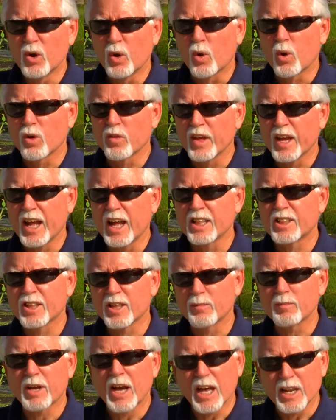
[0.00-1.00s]
or they had
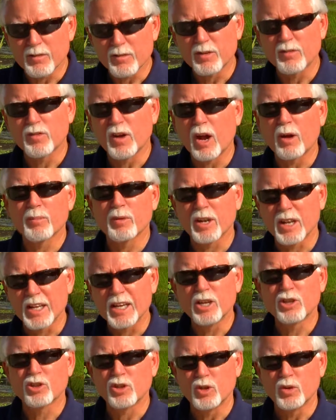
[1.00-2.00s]
some kind of environmental
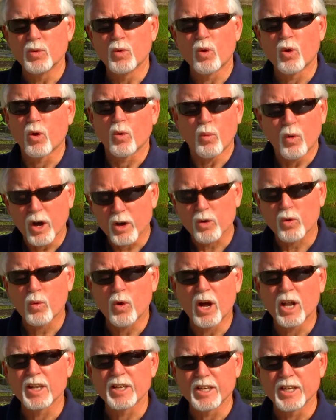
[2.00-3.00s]
issue or a water
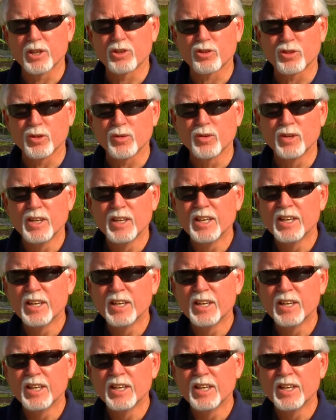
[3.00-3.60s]
quality issue,